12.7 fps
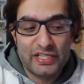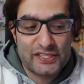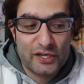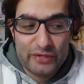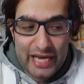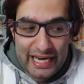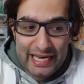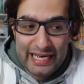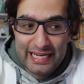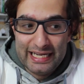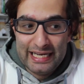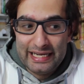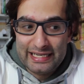So yeah,
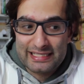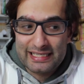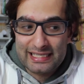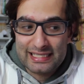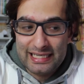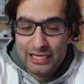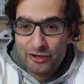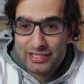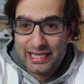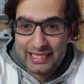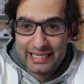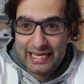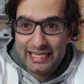it looks
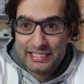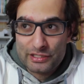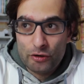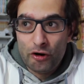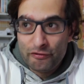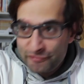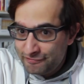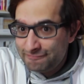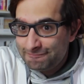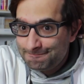like a case of,